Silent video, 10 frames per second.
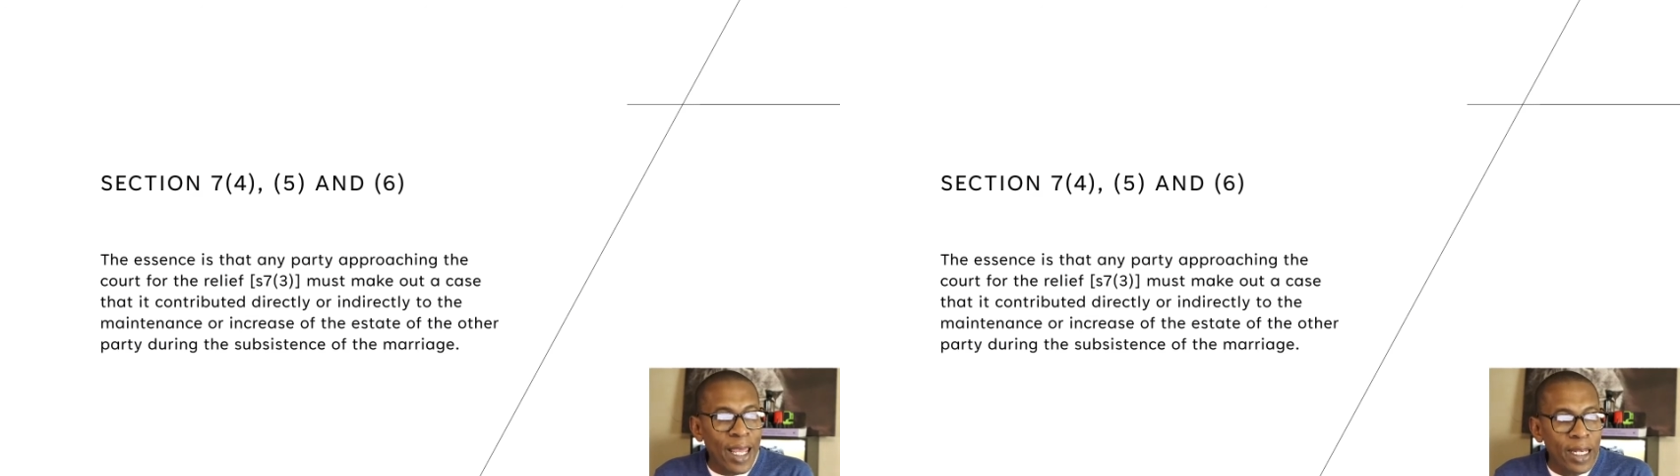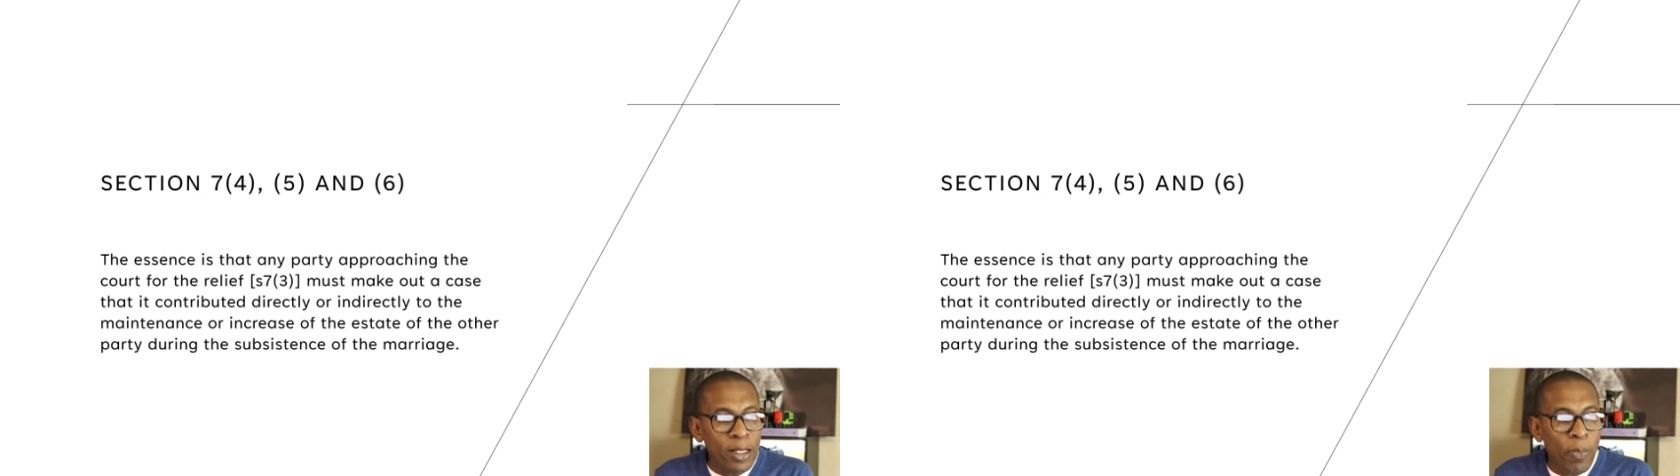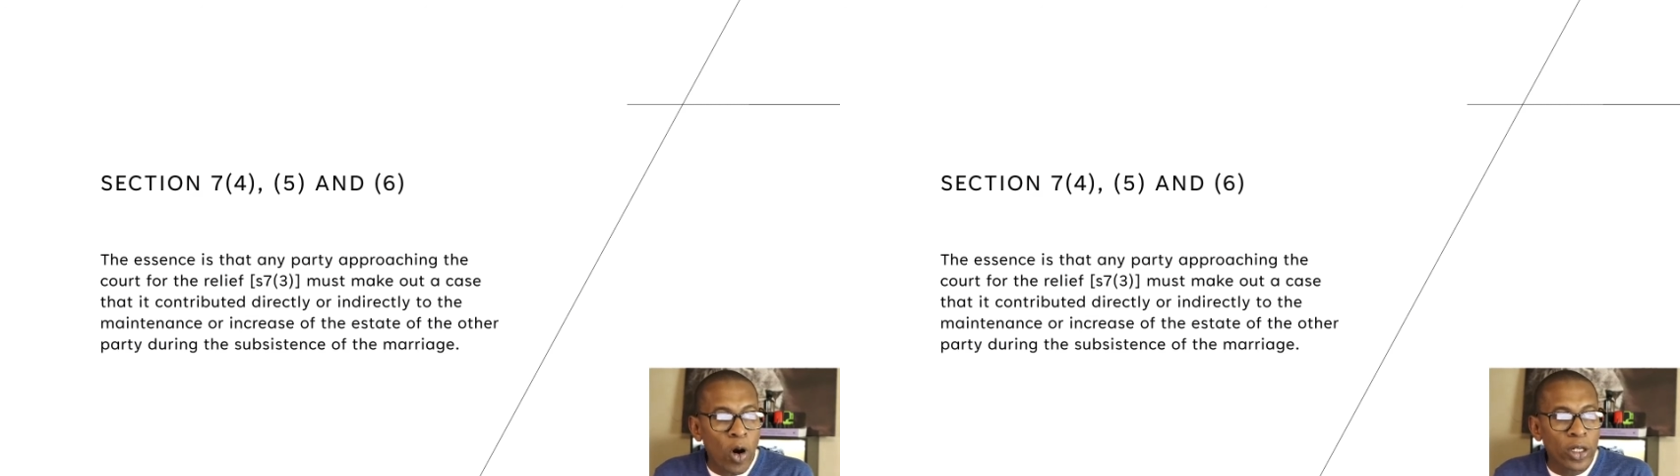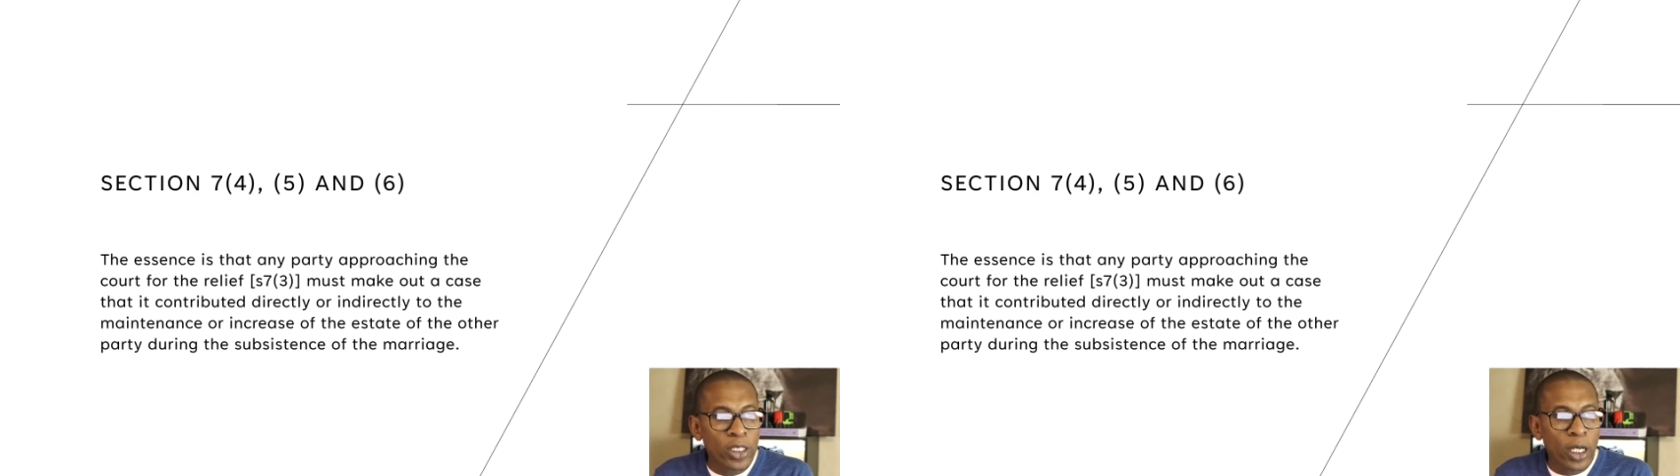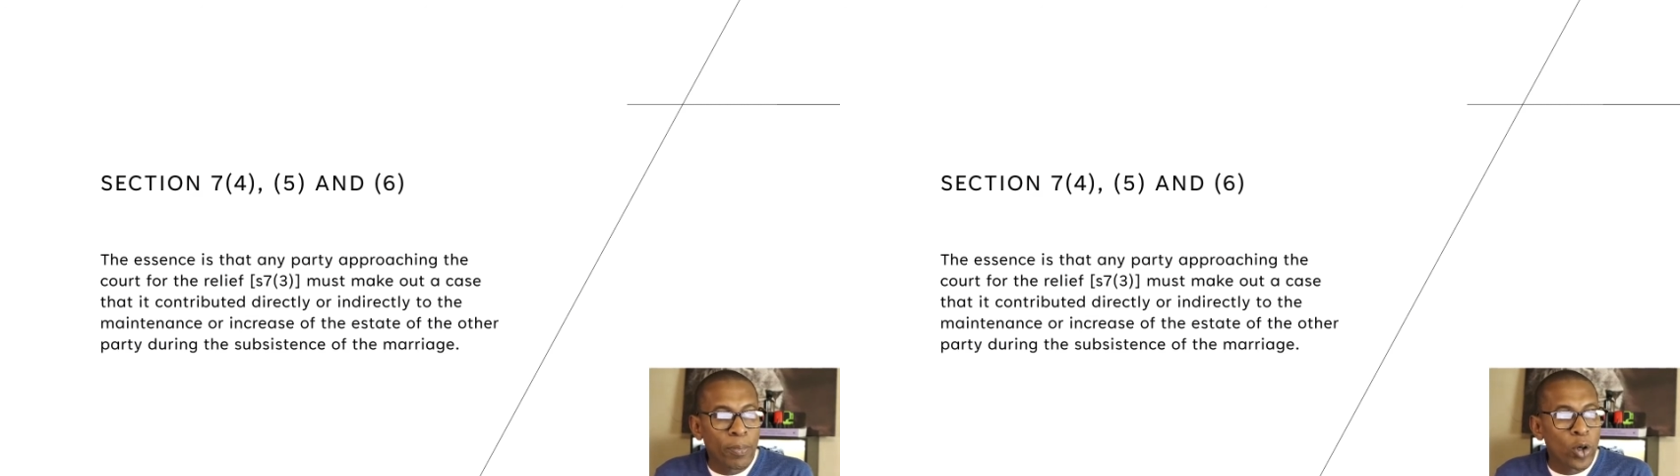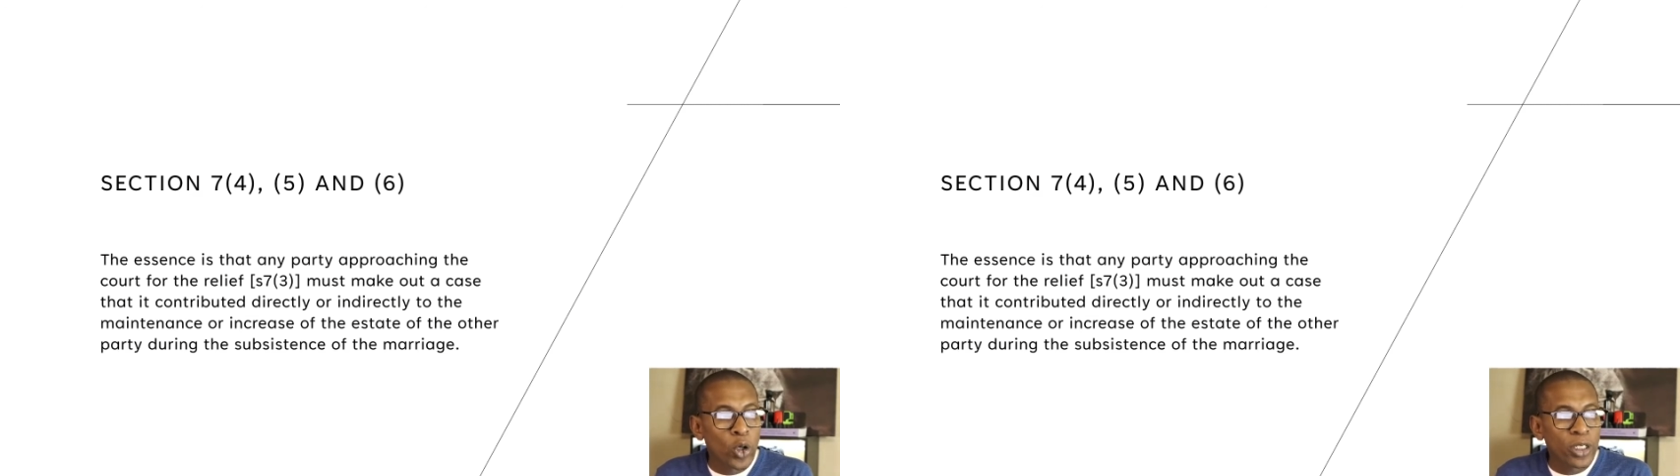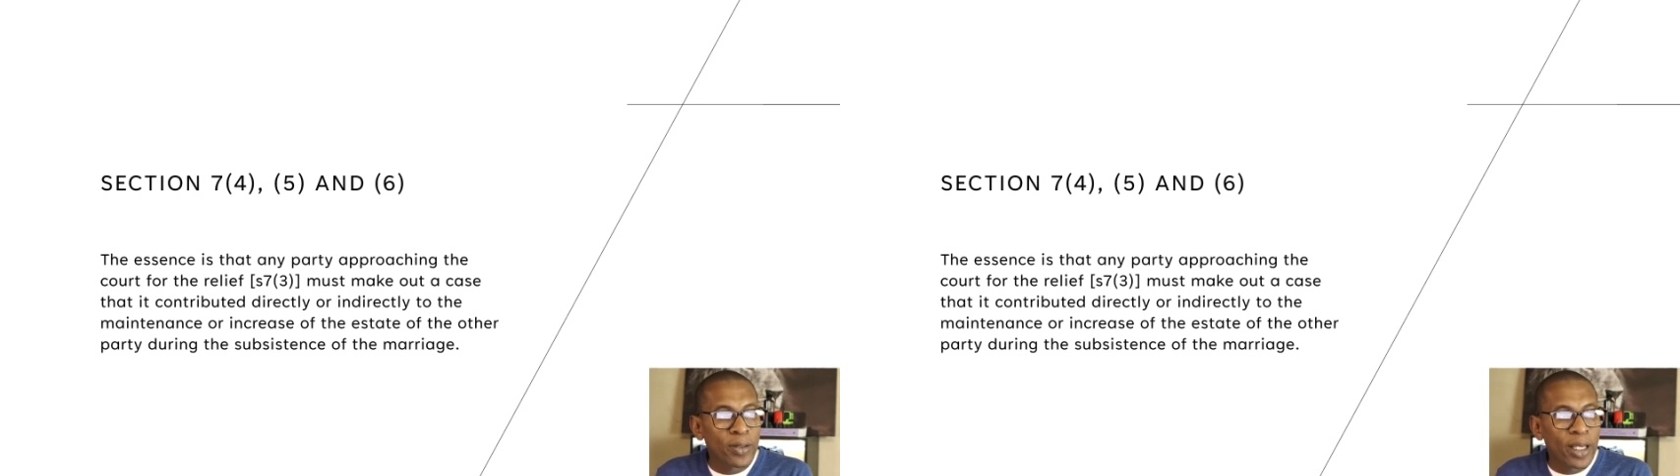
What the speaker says: any party approaching